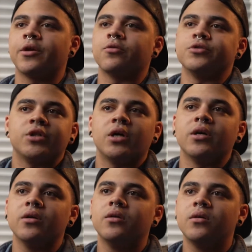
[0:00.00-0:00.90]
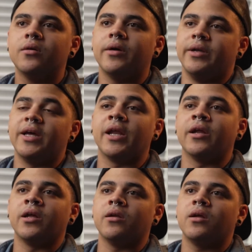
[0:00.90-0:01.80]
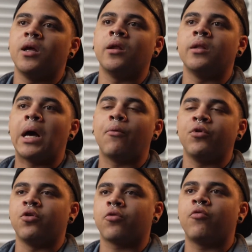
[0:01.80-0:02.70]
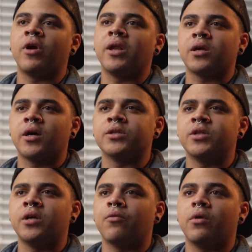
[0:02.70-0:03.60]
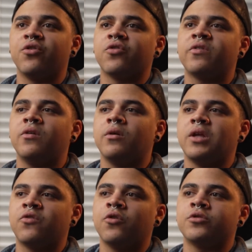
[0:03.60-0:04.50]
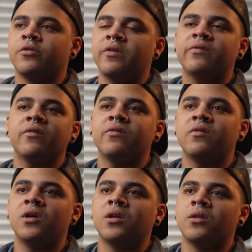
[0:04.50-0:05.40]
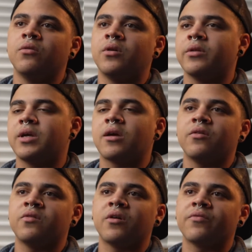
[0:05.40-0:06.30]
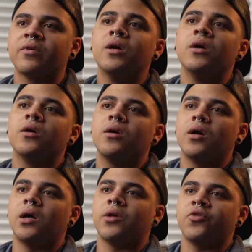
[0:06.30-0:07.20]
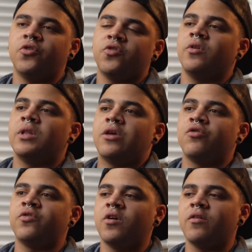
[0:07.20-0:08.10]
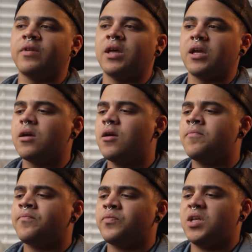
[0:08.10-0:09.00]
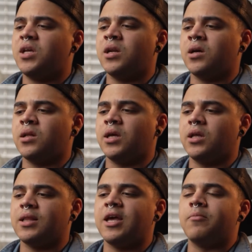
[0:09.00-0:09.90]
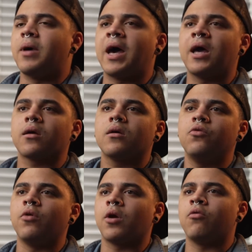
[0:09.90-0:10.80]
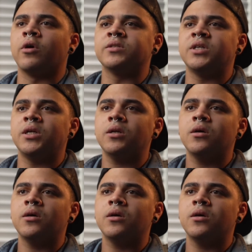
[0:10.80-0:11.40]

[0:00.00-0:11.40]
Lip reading: a cool shot and edit it, and that way you're creating content while you're still like social distancing and doing all that kind of stuff. So just don't let yourself like kind of like lay back during quarantine,